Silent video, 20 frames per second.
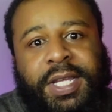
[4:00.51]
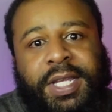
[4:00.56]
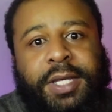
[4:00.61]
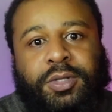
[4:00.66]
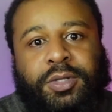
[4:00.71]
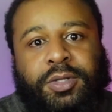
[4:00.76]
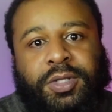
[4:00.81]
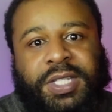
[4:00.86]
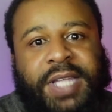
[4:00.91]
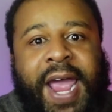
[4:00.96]

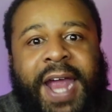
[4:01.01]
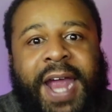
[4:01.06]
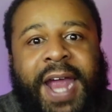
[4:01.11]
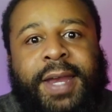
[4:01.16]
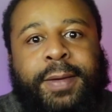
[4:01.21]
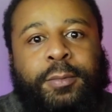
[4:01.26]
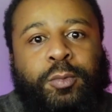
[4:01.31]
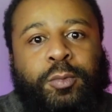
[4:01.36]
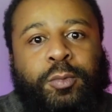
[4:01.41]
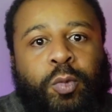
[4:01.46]

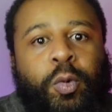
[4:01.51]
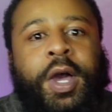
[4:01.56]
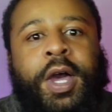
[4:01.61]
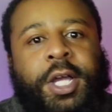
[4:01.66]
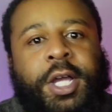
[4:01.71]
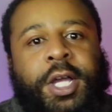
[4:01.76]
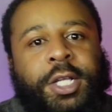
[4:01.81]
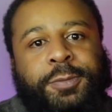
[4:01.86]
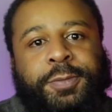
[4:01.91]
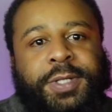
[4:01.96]
standing
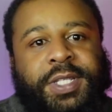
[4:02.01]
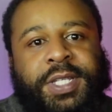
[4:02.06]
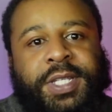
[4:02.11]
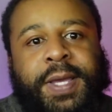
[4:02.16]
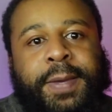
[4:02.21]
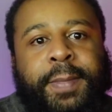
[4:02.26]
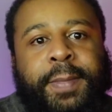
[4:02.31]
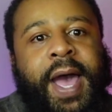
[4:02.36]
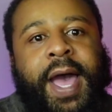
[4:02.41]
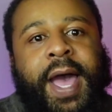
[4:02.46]

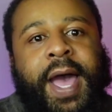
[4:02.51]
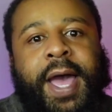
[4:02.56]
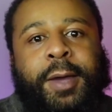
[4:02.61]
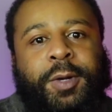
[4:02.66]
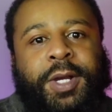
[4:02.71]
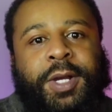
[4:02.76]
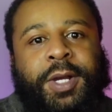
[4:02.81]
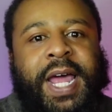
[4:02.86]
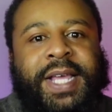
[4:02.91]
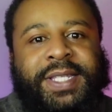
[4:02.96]
100% behind
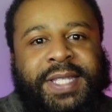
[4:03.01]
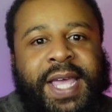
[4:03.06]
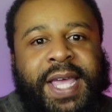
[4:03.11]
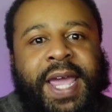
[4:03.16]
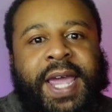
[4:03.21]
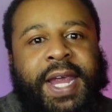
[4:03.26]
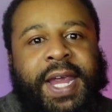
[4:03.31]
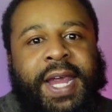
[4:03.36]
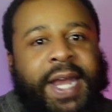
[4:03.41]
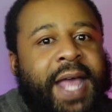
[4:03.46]
what I
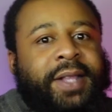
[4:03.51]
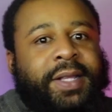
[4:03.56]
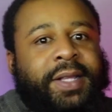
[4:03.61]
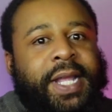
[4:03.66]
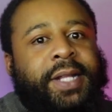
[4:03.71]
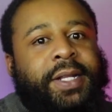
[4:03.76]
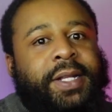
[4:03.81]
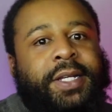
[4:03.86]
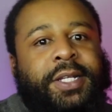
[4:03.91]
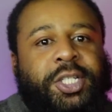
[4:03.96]
said. And I
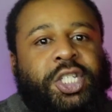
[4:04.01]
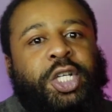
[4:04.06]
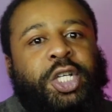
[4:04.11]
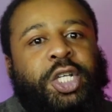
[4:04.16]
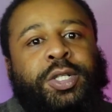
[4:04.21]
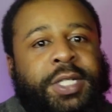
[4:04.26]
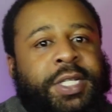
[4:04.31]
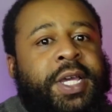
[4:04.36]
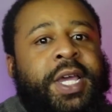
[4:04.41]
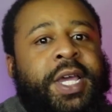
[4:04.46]
think
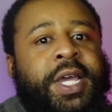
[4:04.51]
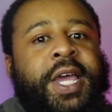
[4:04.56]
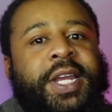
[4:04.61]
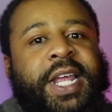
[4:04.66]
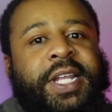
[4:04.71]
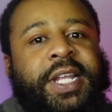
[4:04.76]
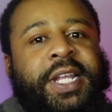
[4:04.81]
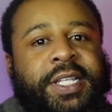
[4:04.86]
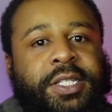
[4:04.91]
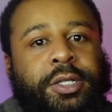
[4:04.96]
that
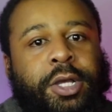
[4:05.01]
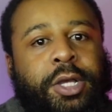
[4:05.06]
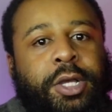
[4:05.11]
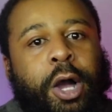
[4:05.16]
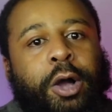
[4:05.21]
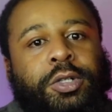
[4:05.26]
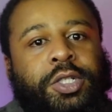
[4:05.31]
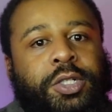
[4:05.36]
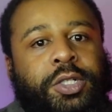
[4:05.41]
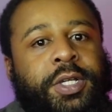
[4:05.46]
that this
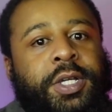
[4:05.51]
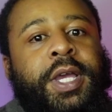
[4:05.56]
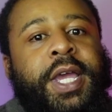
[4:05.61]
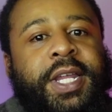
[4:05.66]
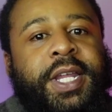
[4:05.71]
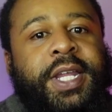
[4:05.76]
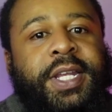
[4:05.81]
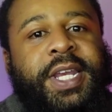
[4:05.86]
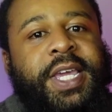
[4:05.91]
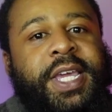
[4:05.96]
culture
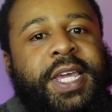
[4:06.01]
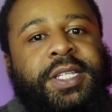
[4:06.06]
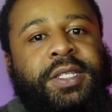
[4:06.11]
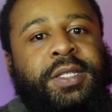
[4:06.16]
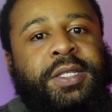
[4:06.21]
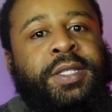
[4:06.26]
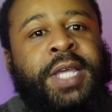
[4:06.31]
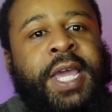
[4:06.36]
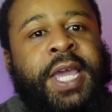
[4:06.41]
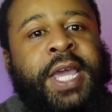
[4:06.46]
needs
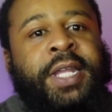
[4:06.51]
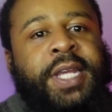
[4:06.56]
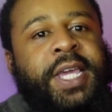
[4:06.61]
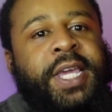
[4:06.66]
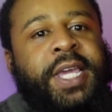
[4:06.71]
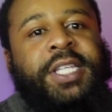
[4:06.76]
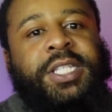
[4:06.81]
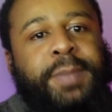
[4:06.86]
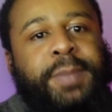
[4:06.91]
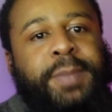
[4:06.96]

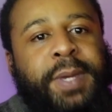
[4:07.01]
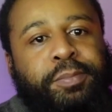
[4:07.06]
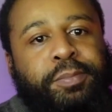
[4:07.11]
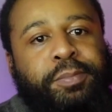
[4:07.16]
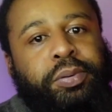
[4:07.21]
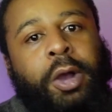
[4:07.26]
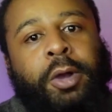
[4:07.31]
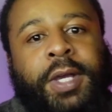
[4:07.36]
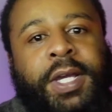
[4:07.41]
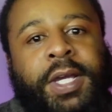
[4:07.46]
to be
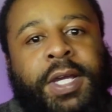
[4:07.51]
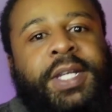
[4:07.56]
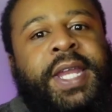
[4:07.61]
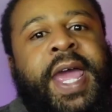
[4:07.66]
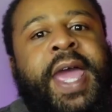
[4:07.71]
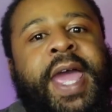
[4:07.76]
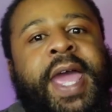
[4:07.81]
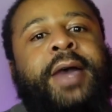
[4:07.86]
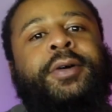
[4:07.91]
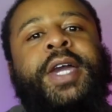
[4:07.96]
broken
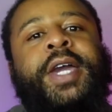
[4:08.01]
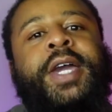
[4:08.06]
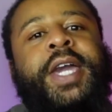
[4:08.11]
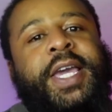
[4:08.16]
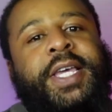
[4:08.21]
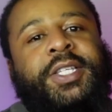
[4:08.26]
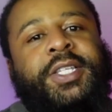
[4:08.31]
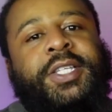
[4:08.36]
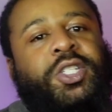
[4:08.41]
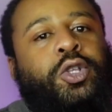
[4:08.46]
down
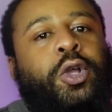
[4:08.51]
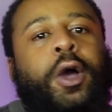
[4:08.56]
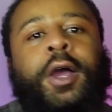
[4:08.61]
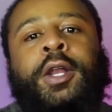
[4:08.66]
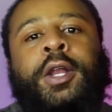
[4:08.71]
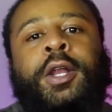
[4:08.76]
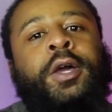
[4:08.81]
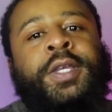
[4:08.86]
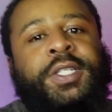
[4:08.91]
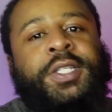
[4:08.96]
and
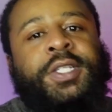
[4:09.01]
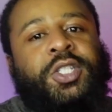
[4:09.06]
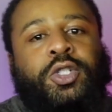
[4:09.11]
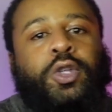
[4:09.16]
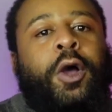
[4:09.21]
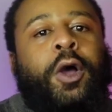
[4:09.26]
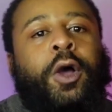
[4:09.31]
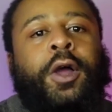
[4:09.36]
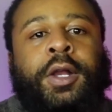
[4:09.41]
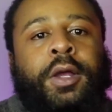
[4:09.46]
start
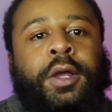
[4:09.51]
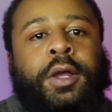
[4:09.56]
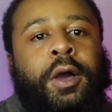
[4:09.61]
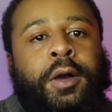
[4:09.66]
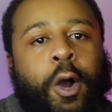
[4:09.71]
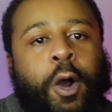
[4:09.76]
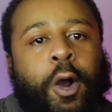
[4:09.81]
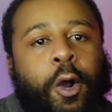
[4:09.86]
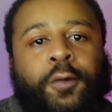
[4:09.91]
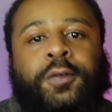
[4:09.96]

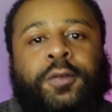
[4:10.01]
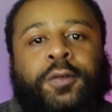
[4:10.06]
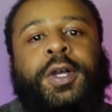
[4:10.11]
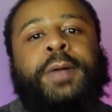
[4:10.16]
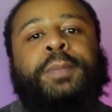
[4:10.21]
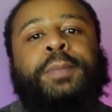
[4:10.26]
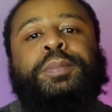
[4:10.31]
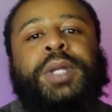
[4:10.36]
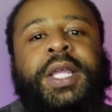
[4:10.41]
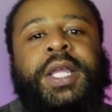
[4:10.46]
over,
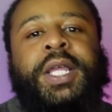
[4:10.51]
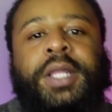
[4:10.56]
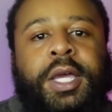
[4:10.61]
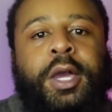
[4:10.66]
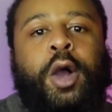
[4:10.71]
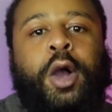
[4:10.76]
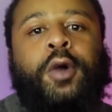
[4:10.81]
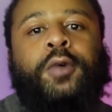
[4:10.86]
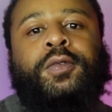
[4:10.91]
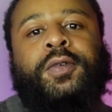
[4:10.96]
completely
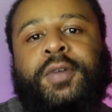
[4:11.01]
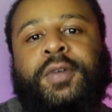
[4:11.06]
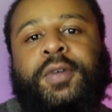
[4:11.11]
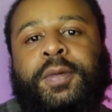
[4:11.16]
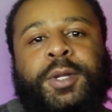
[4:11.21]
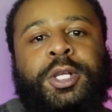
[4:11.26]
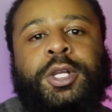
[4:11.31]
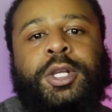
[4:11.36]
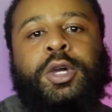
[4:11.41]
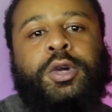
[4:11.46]
over from
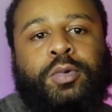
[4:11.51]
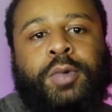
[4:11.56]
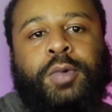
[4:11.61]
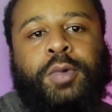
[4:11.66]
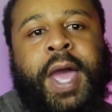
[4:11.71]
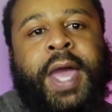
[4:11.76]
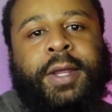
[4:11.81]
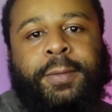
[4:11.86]
anew, right?